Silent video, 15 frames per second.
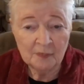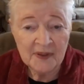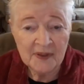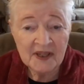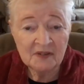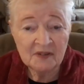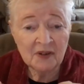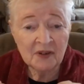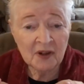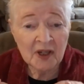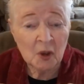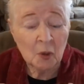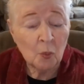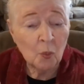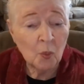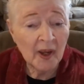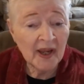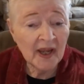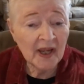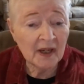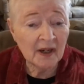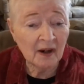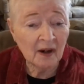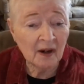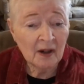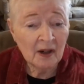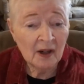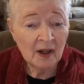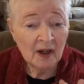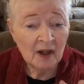be very
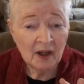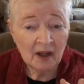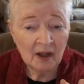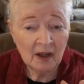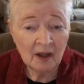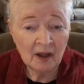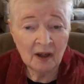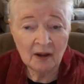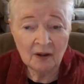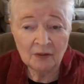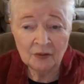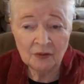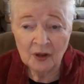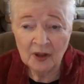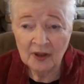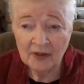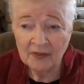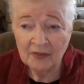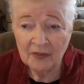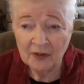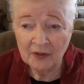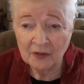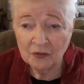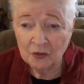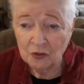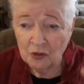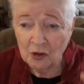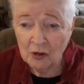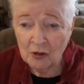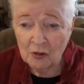aware of the
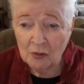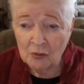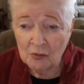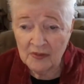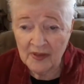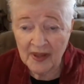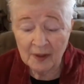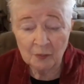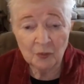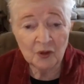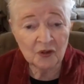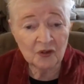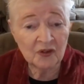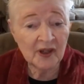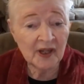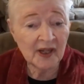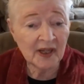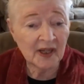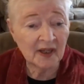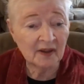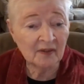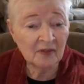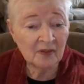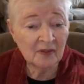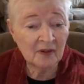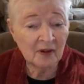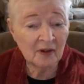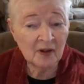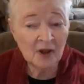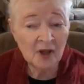tone that we're setting,
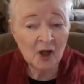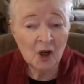the